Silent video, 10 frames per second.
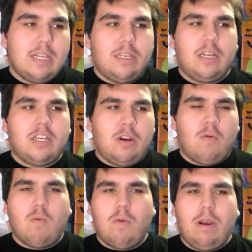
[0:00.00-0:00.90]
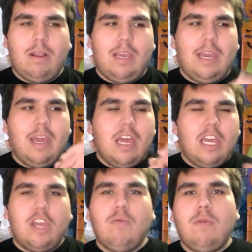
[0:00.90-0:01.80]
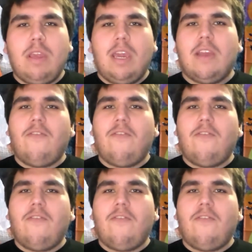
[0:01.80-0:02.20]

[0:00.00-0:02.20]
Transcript: such a really unique